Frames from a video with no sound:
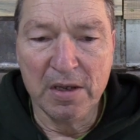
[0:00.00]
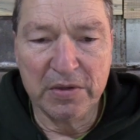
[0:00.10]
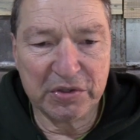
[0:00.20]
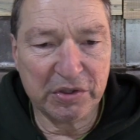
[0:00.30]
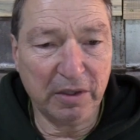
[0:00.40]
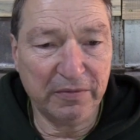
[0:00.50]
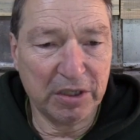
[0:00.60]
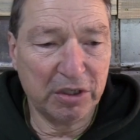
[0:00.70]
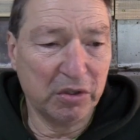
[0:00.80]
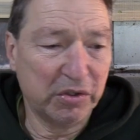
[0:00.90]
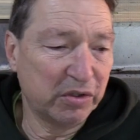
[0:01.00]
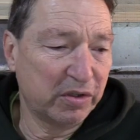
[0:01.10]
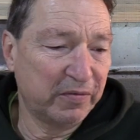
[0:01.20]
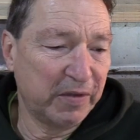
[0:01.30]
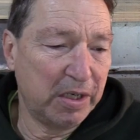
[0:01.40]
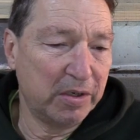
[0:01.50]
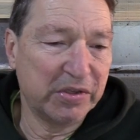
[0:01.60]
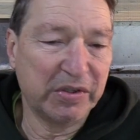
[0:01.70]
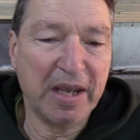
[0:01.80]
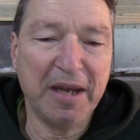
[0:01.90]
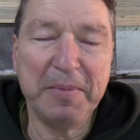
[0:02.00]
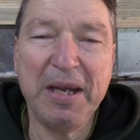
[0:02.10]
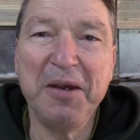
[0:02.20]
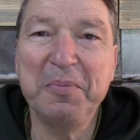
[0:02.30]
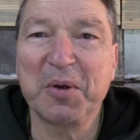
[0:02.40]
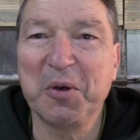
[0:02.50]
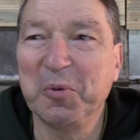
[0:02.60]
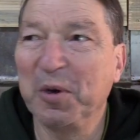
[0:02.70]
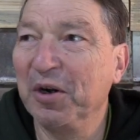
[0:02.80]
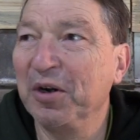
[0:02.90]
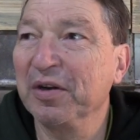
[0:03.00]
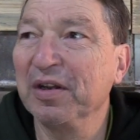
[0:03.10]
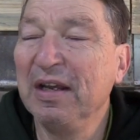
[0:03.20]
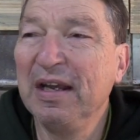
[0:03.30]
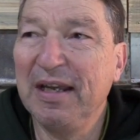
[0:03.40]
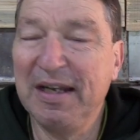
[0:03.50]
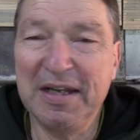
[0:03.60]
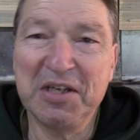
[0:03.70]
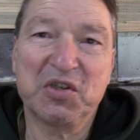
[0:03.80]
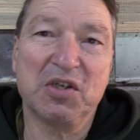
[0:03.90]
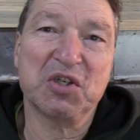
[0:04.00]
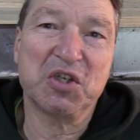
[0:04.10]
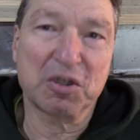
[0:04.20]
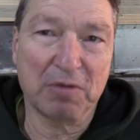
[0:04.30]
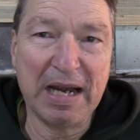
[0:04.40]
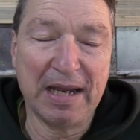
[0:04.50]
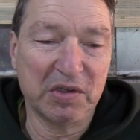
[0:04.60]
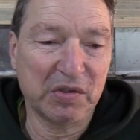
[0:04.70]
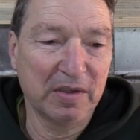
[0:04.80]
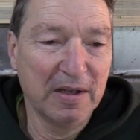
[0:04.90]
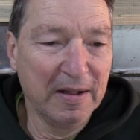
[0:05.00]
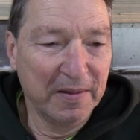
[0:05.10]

The servant uses the very same Hebrew word in his distress